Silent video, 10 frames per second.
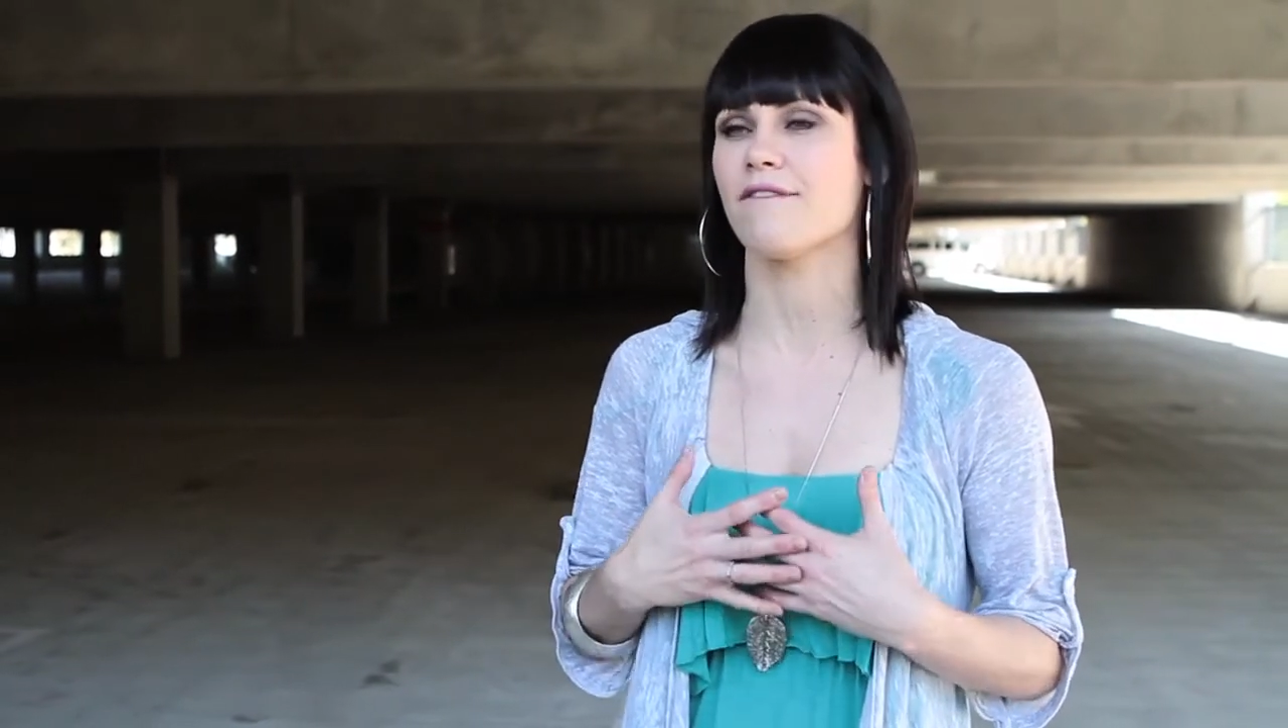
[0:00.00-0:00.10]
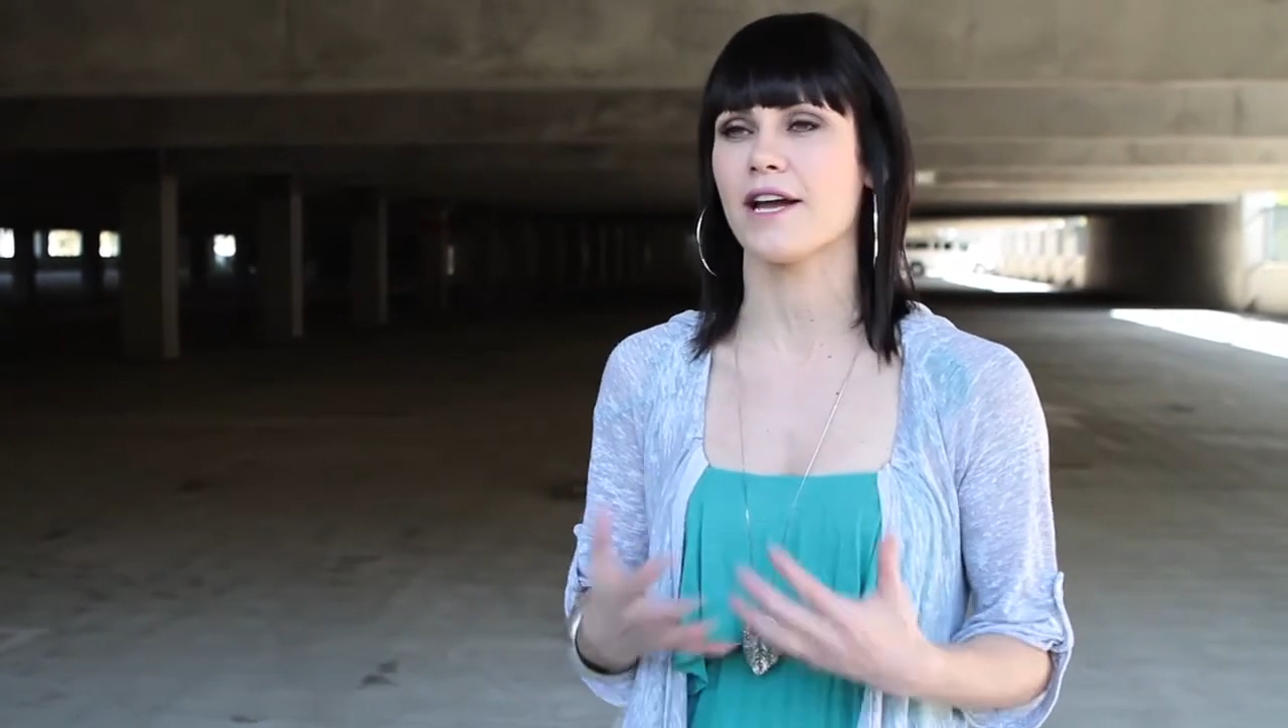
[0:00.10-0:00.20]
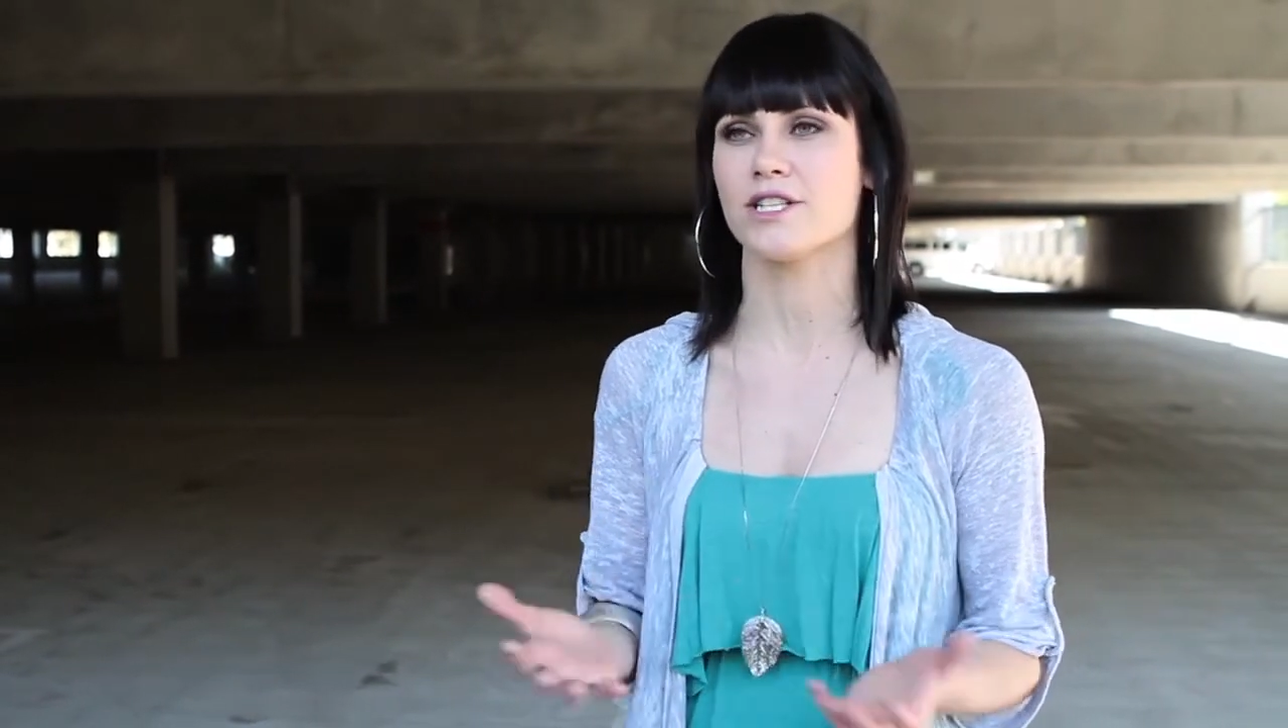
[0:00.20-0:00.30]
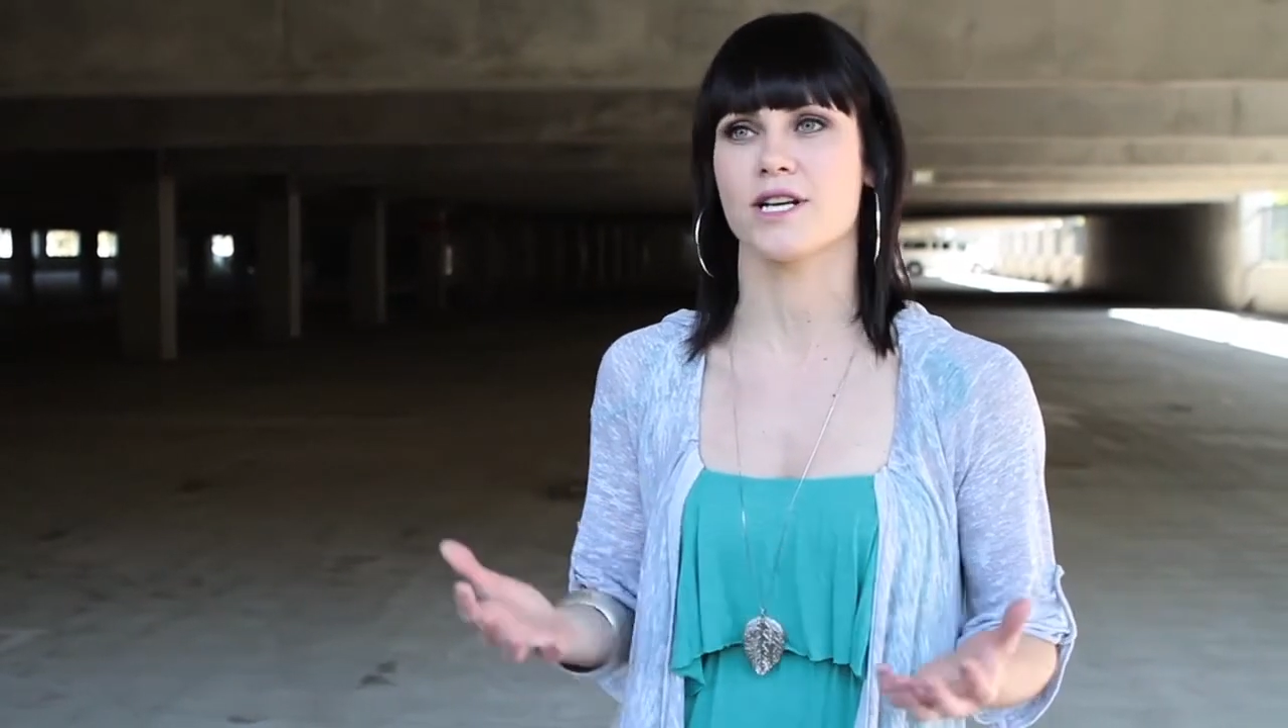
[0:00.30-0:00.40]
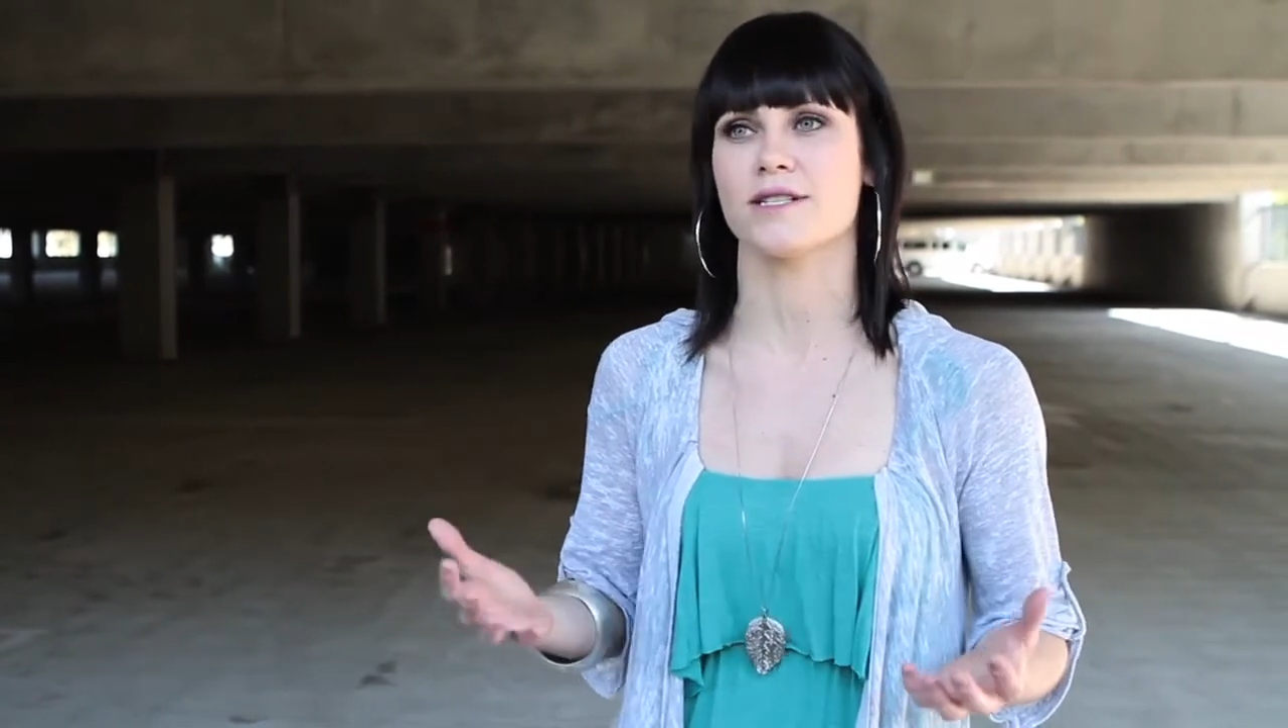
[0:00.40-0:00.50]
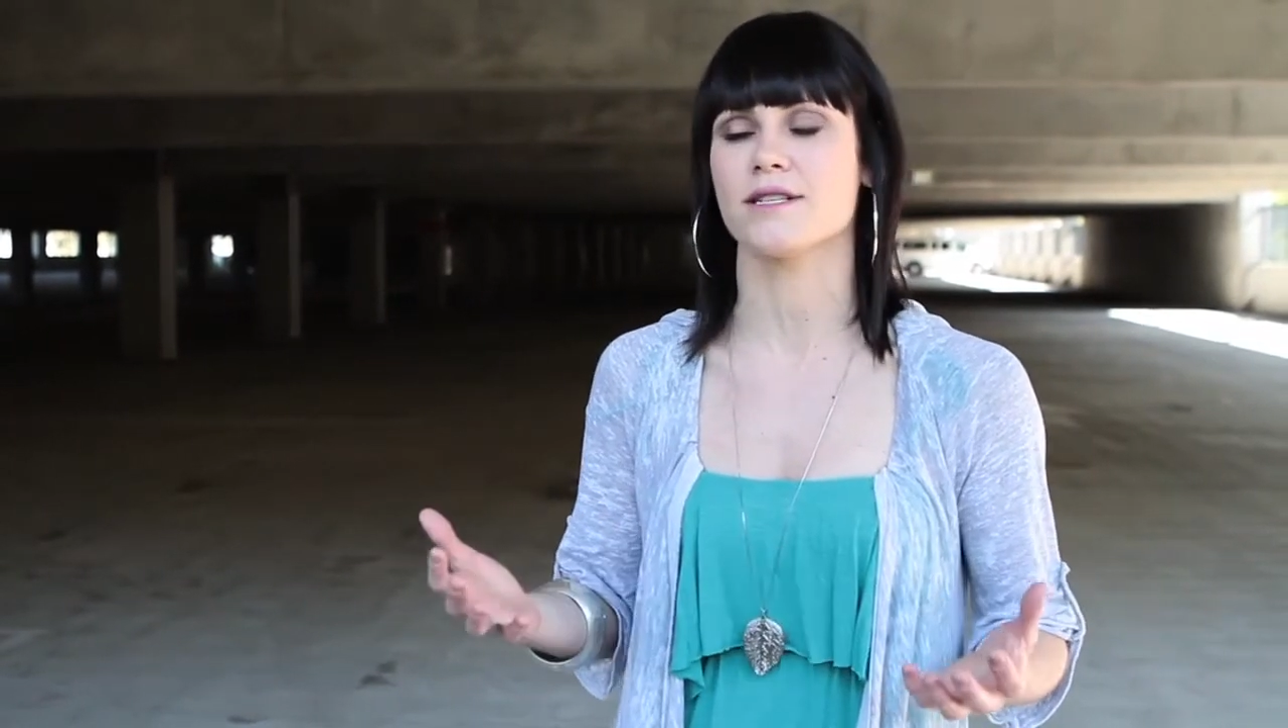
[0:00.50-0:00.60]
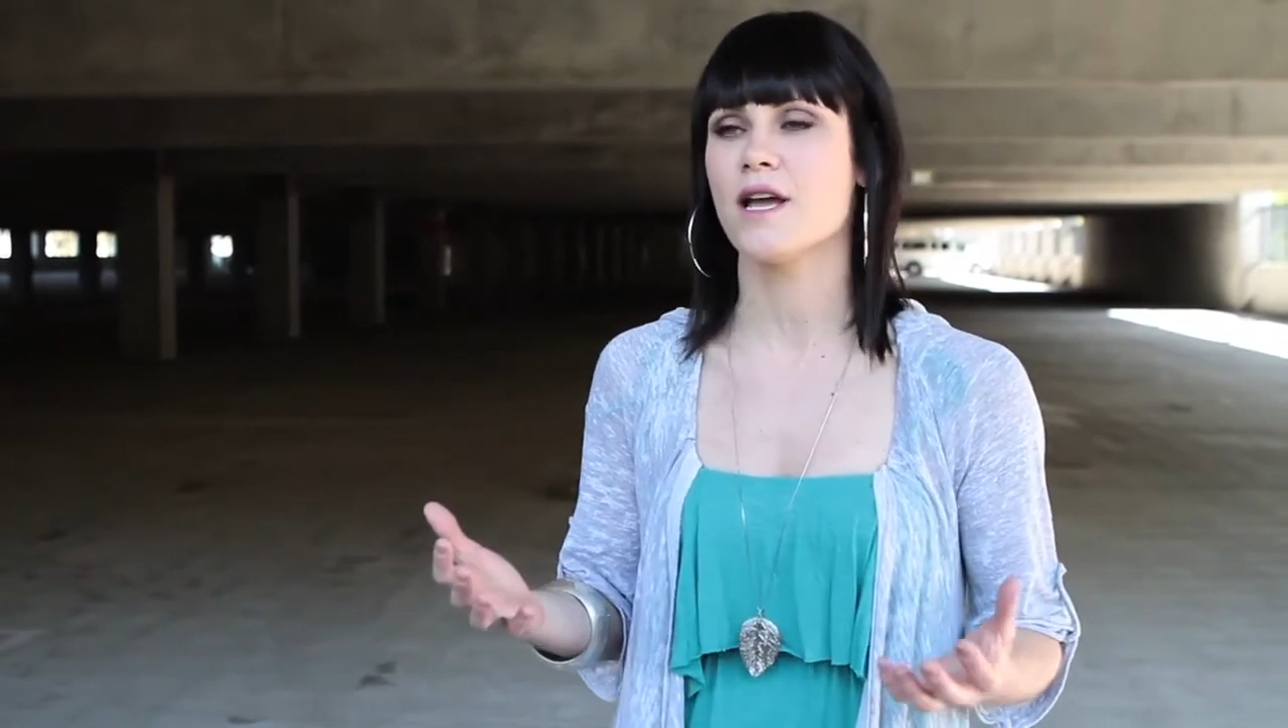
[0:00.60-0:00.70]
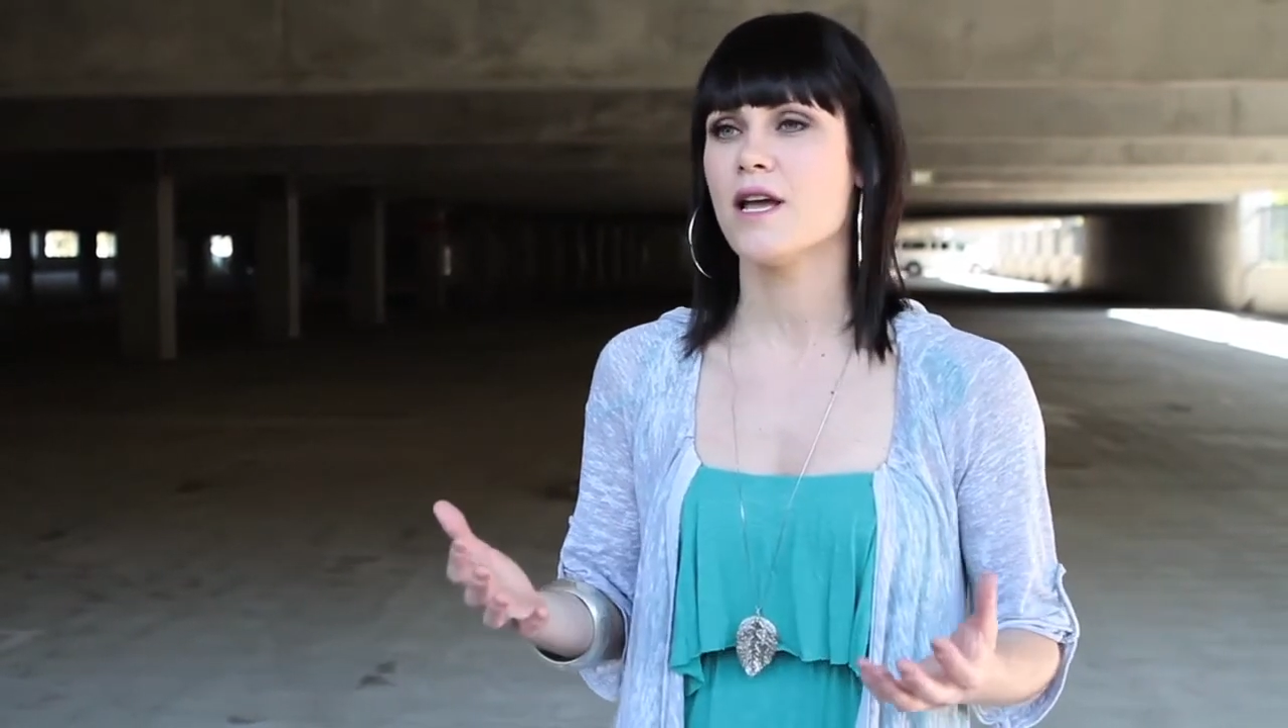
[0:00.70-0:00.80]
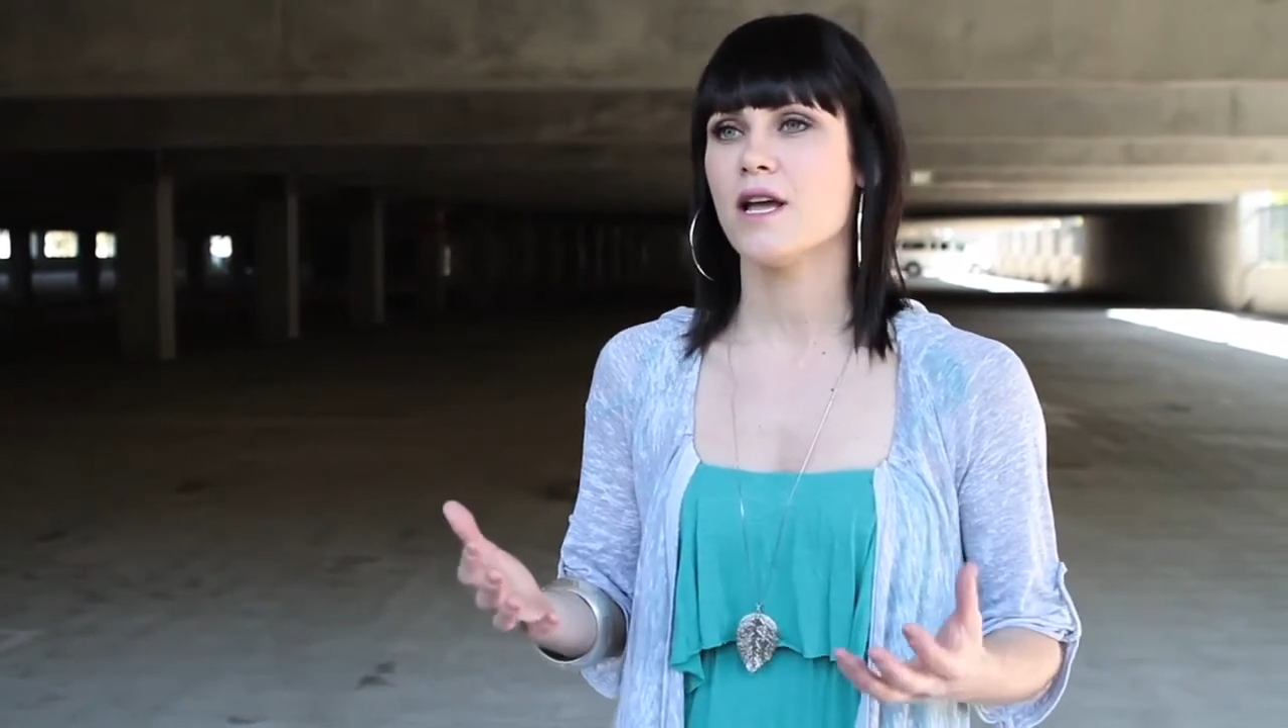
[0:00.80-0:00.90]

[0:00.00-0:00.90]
if I just